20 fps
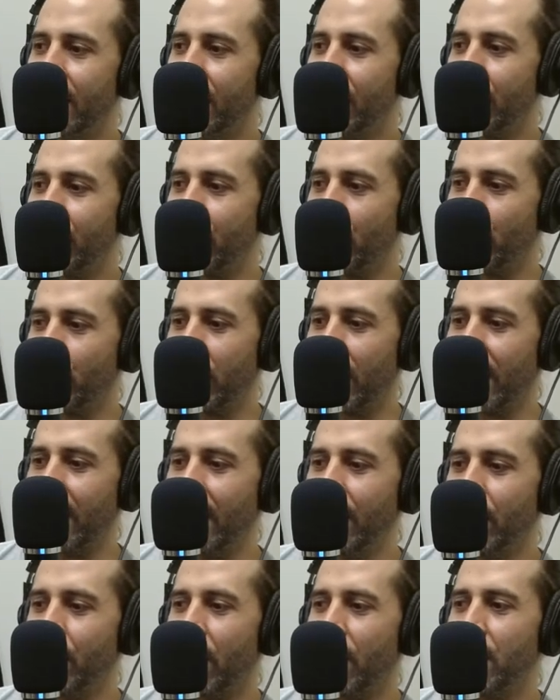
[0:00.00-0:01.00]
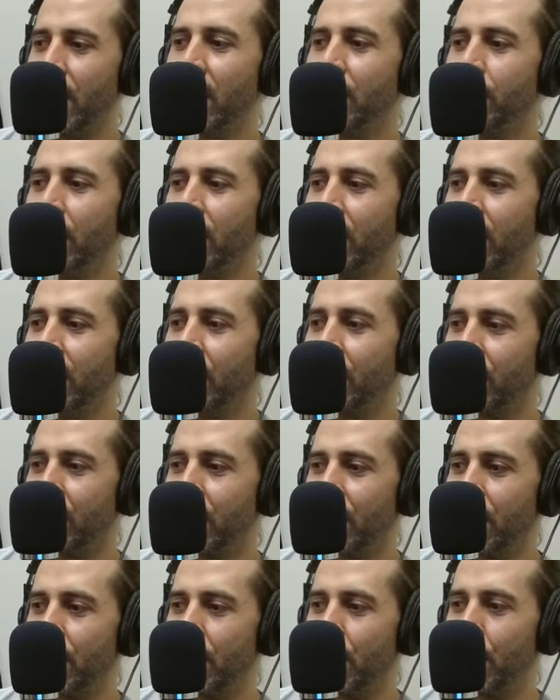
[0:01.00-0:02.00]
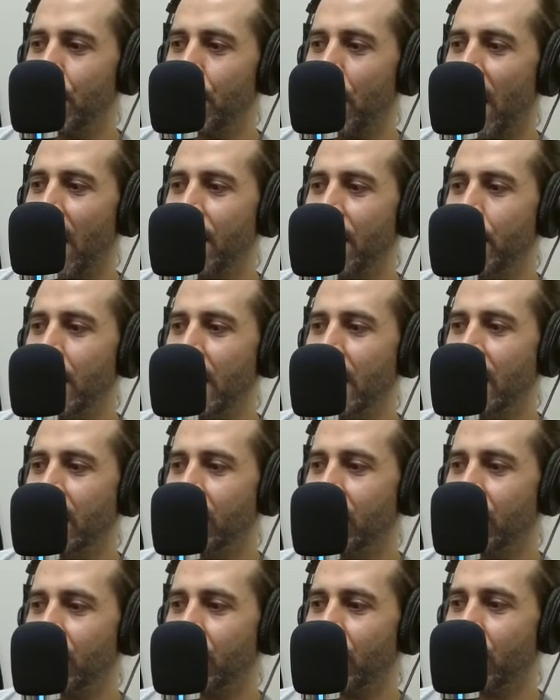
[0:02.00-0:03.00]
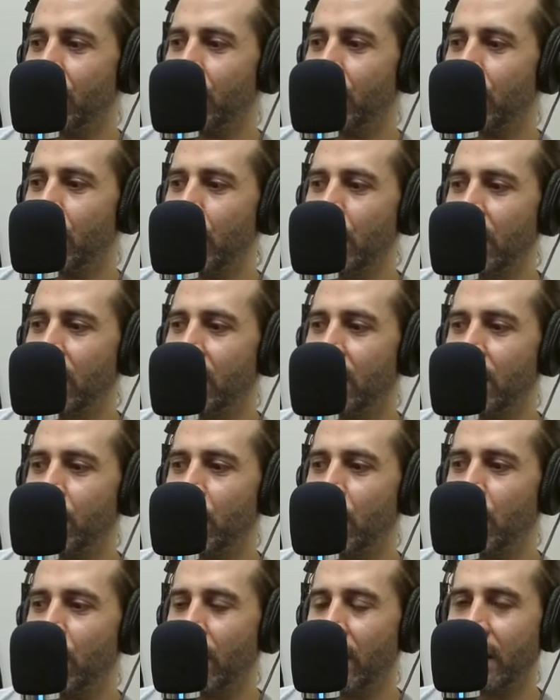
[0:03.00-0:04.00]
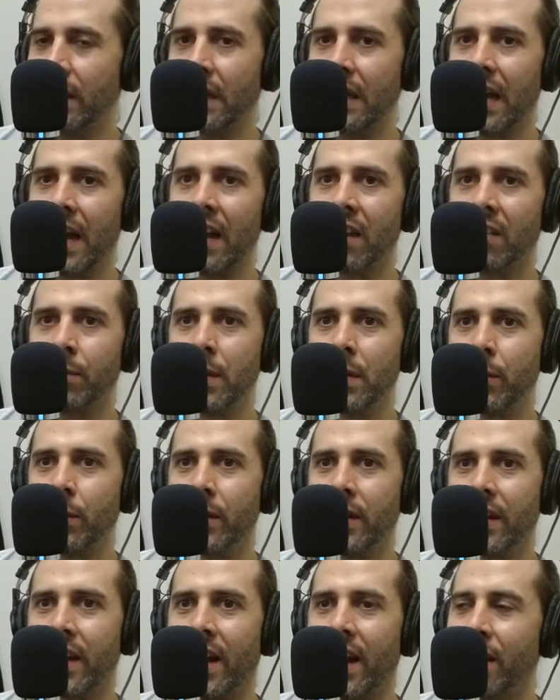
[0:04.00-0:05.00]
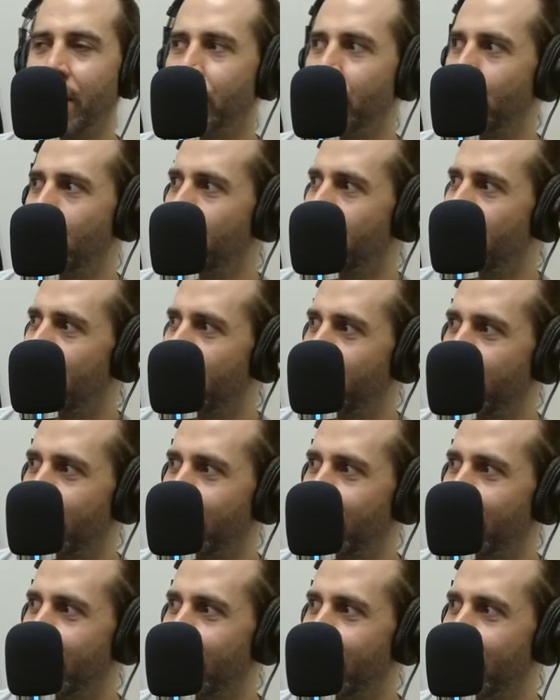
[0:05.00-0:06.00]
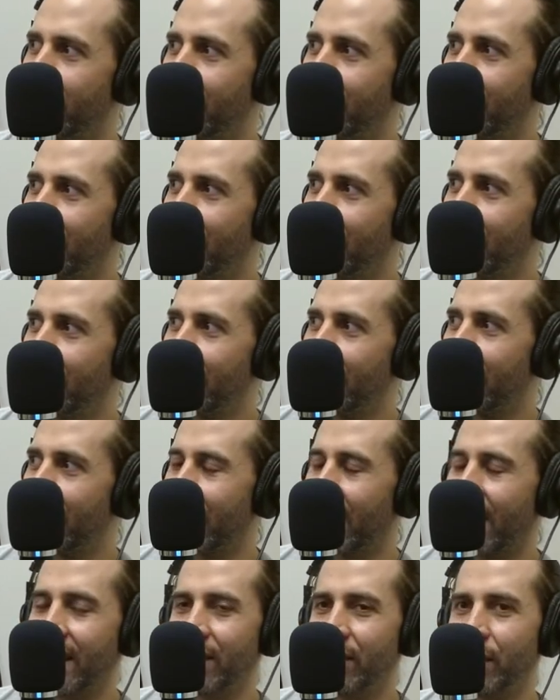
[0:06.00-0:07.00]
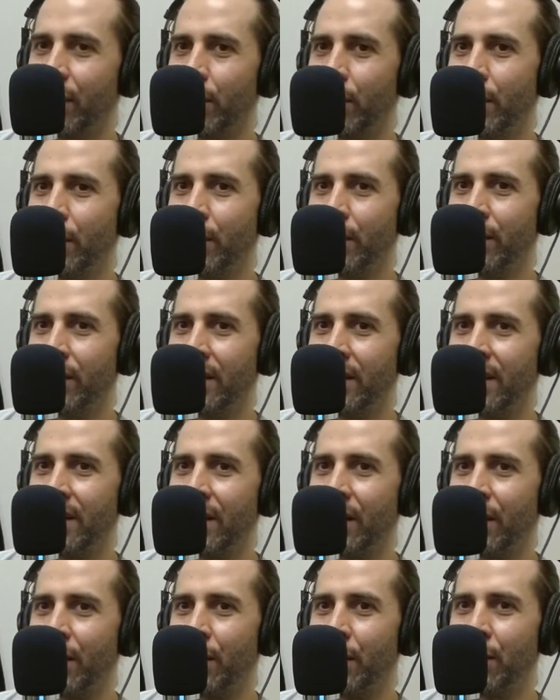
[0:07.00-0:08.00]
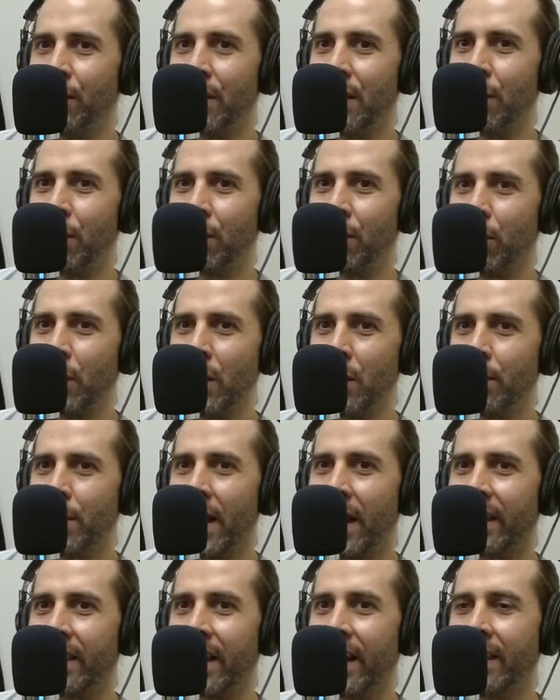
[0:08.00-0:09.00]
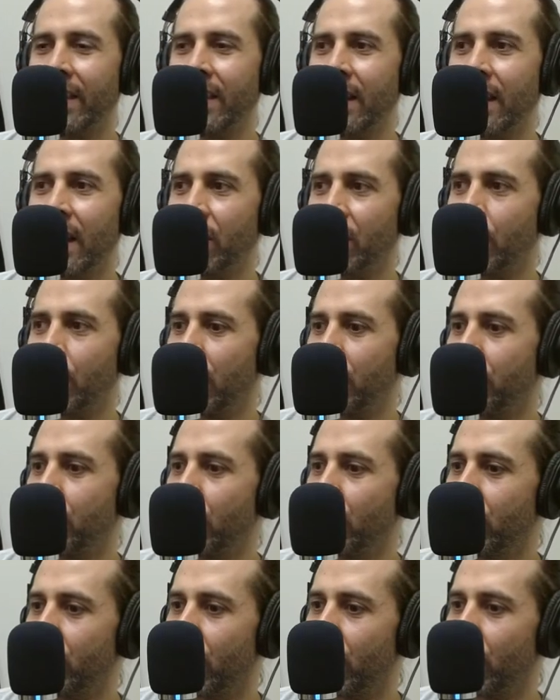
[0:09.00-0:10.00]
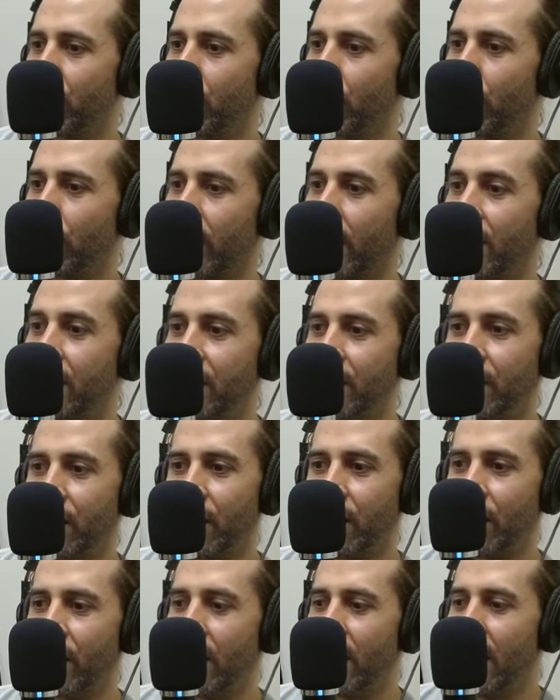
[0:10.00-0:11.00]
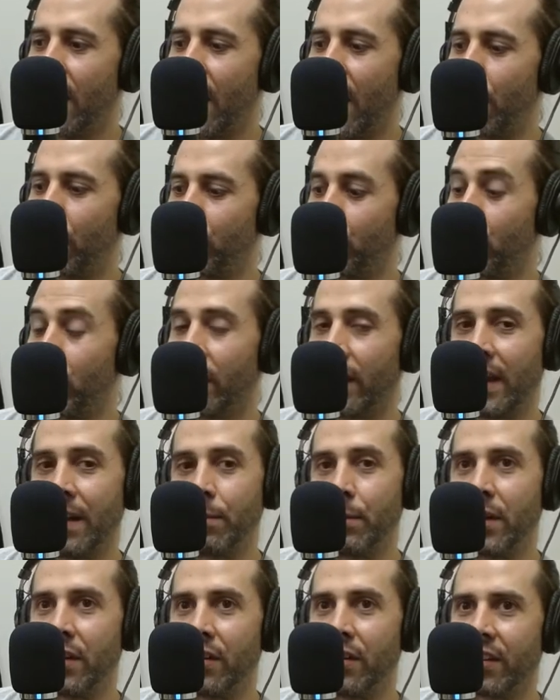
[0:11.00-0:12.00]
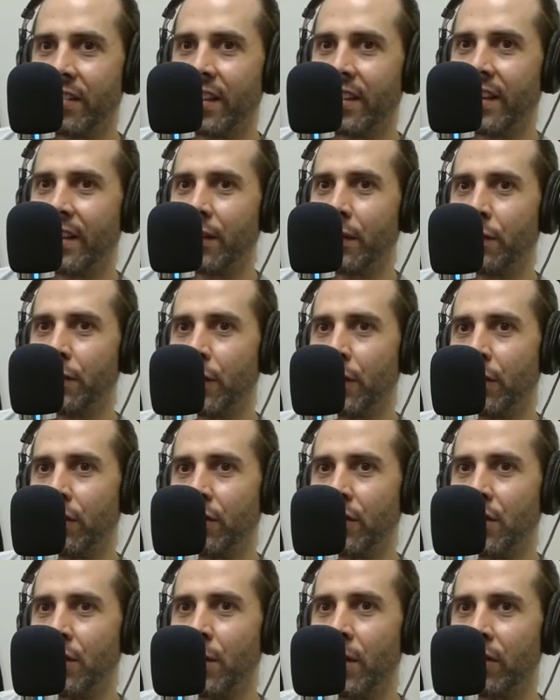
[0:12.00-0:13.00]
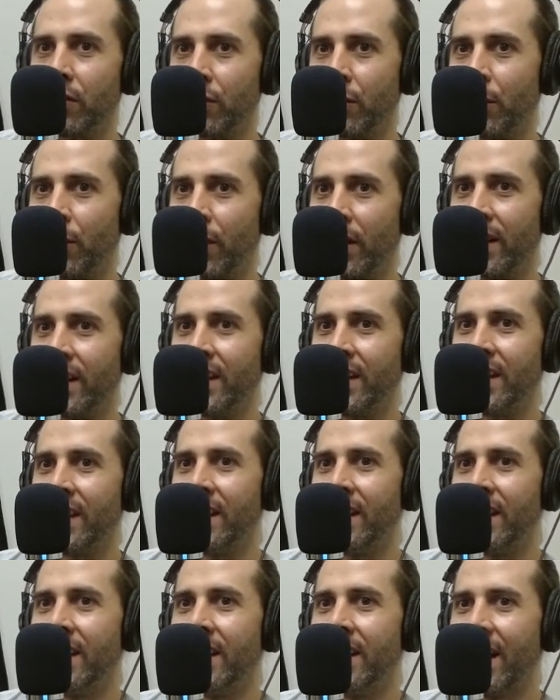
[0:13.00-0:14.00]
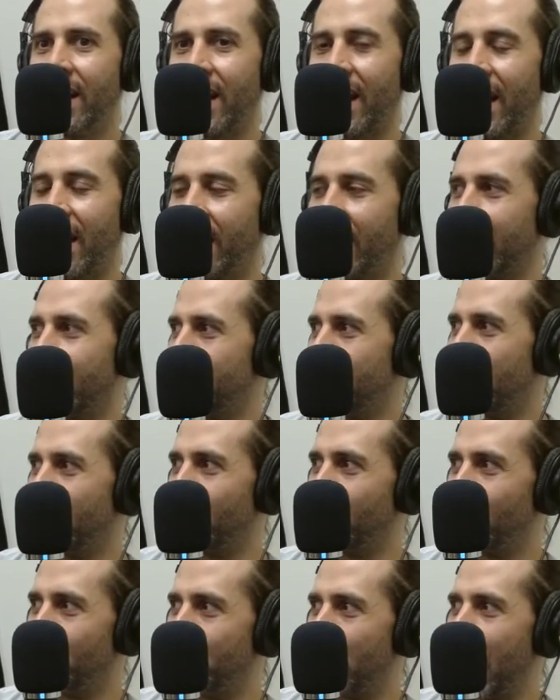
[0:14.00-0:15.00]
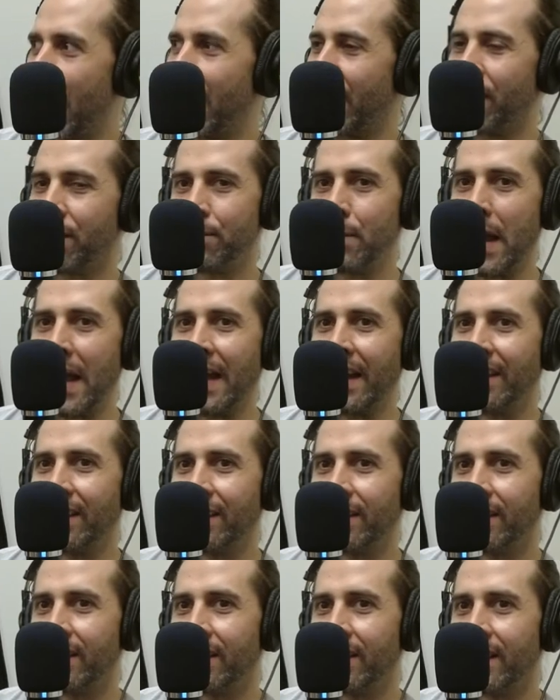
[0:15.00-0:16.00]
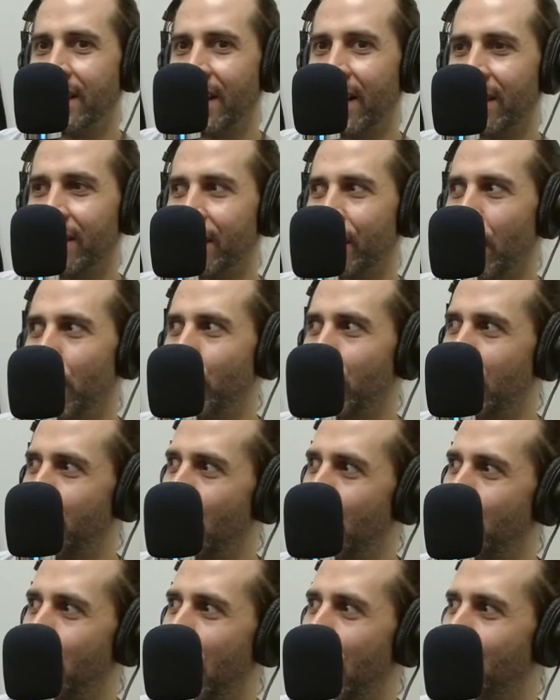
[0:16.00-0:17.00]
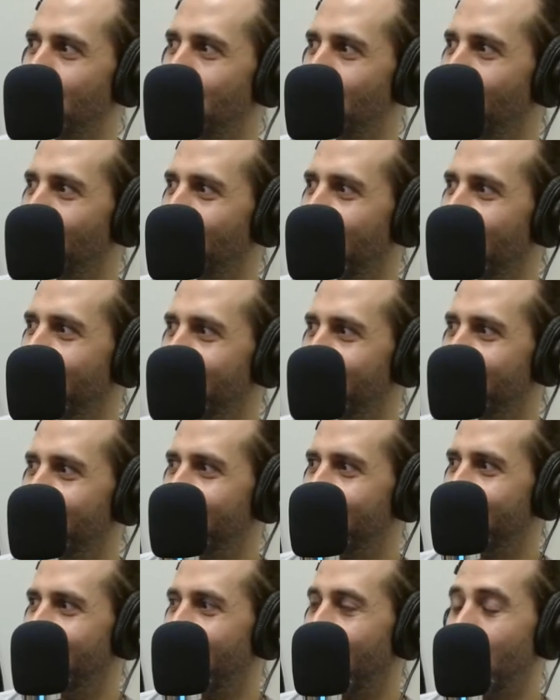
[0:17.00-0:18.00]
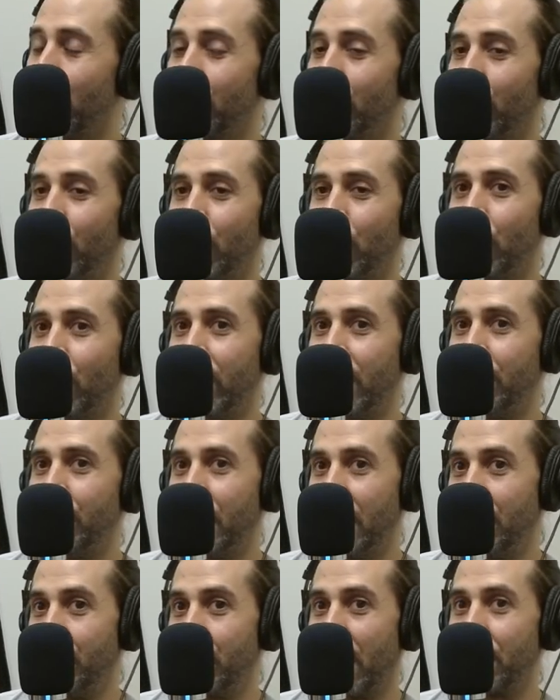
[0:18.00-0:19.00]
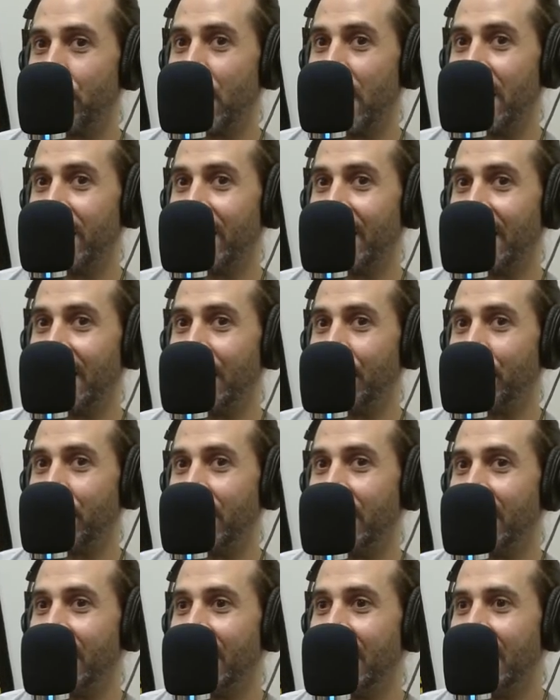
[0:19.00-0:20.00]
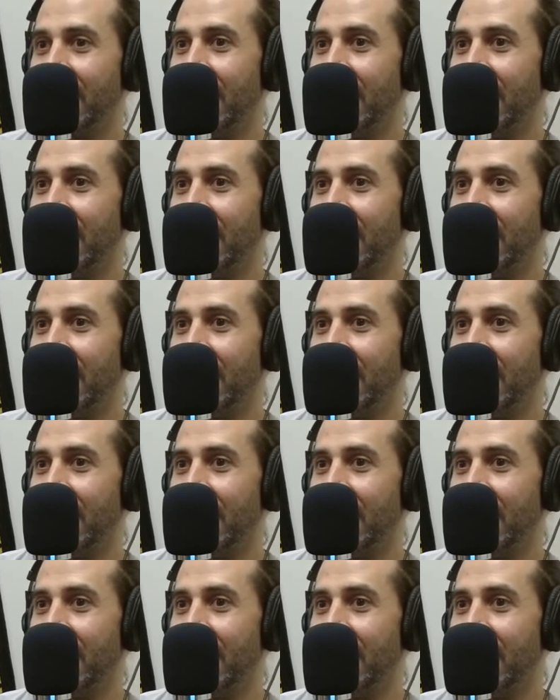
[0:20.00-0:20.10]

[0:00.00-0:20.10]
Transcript: you know, we, I didn't, I, especially because my bands we were just we were like the last people to get iPhones and everything. Mm. And I so we would, you know, it was it was weird back then. I think actually when I first started touring, I you know, I was real ambitious. I think the first US tour I did, I had like my little bag of bands and I was like, I'm gonna get my band workouts in. And I was Heck the only yeah. one in, in my band that lifted.